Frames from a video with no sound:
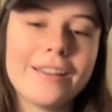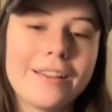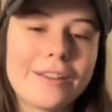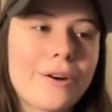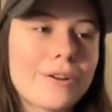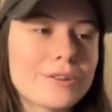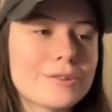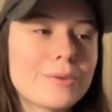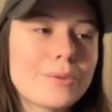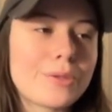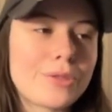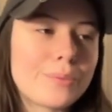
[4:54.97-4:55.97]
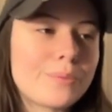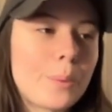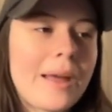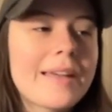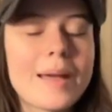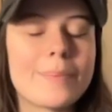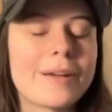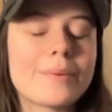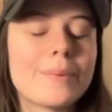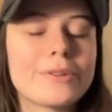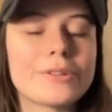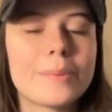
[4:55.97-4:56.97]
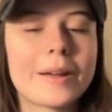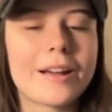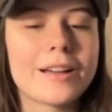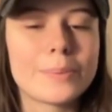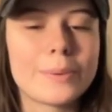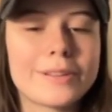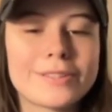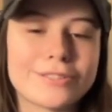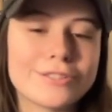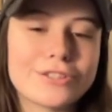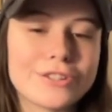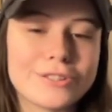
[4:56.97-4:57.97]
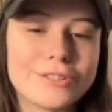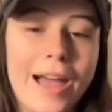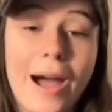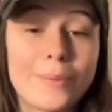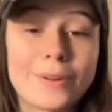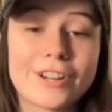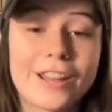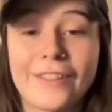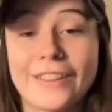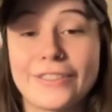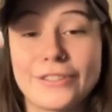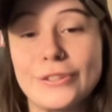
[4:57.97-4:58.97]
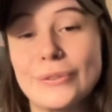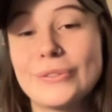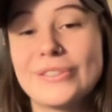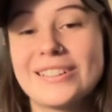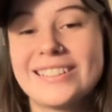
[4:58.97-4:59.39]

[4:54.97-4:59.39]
And also, the way I pick most of my cosplays is just how much I like the suit.